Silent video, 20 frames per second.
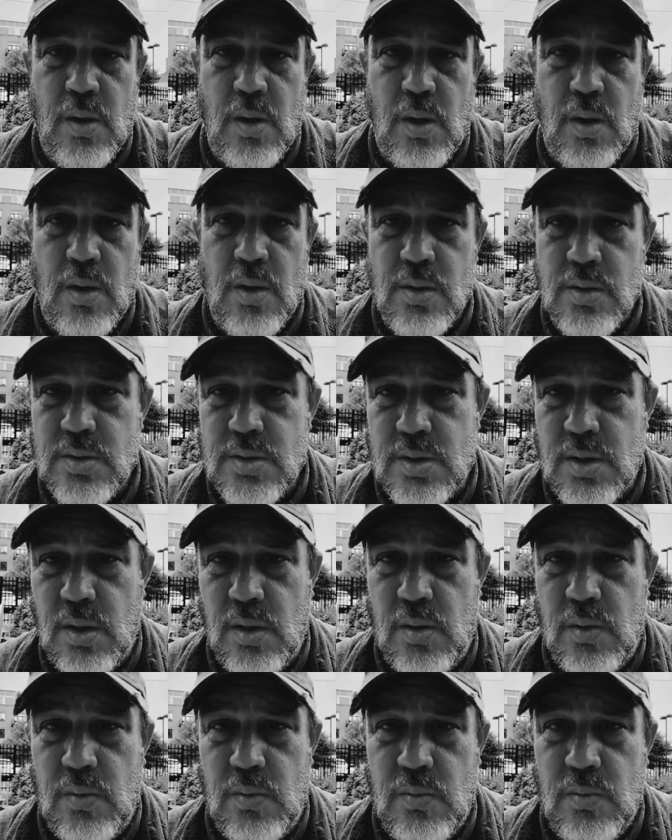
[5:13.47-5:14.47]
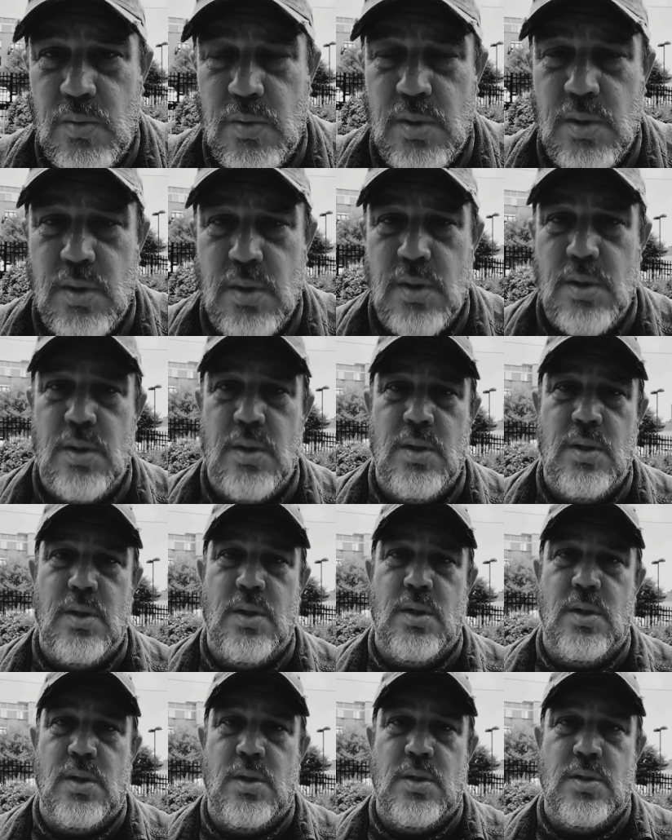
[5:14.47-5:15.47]
also
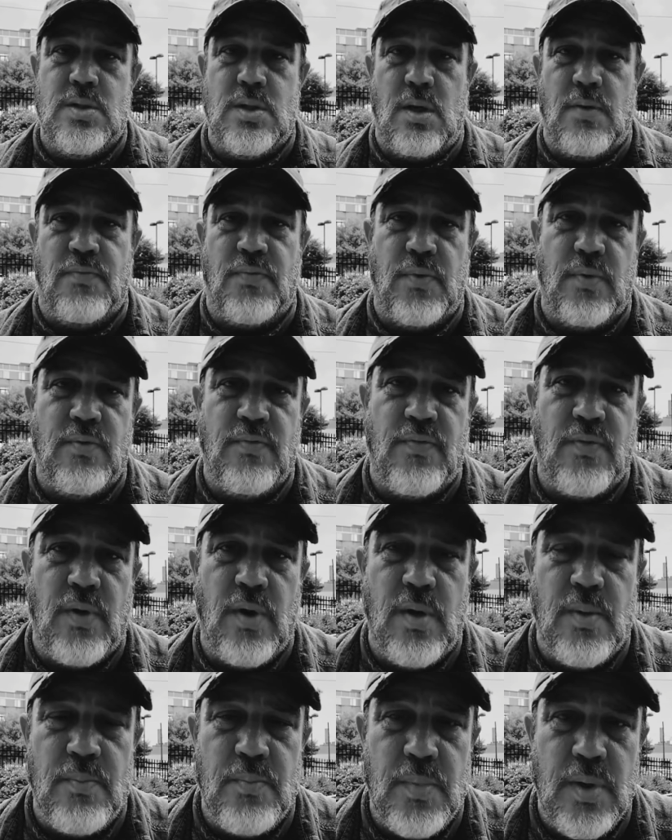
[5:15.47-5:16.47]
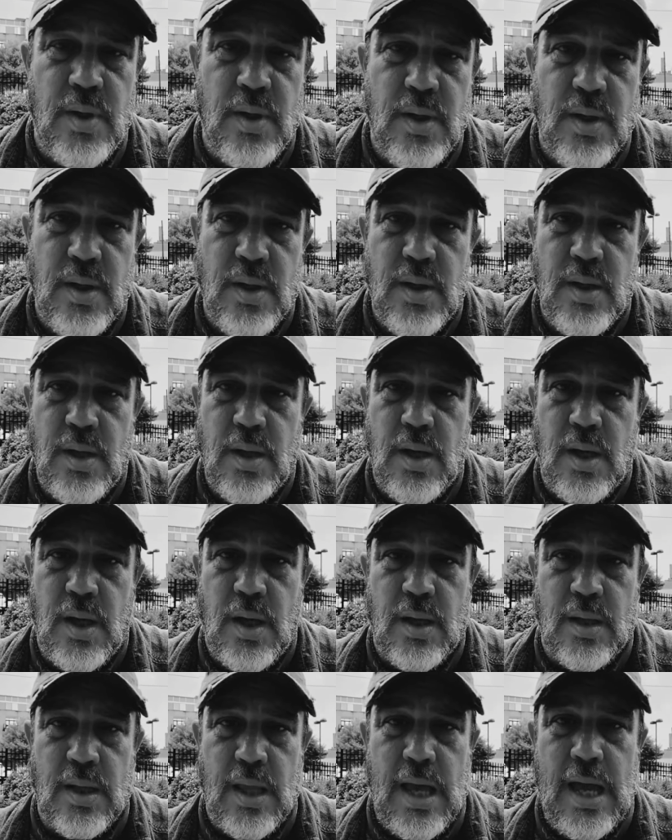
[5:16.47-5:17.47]
suffered from
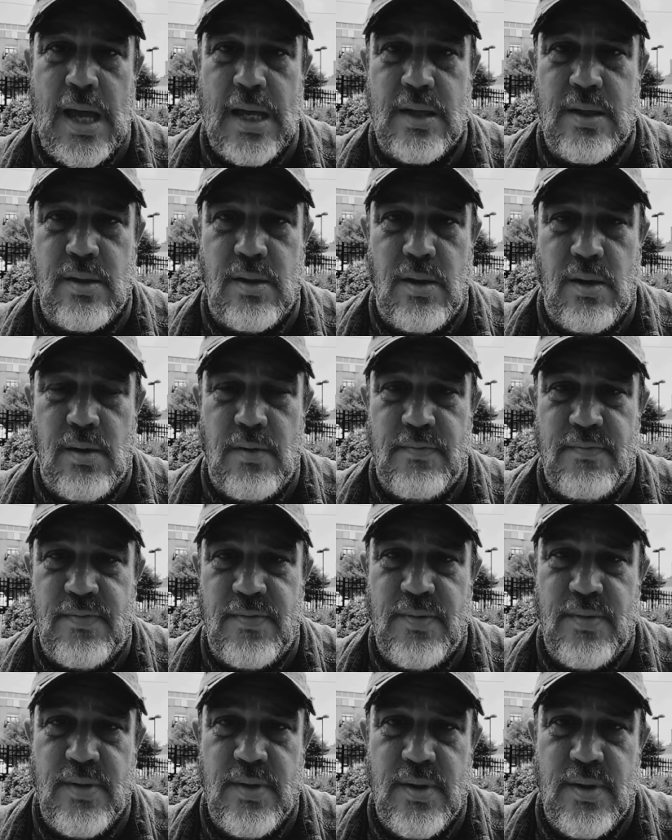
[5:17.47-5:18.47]
a lack of,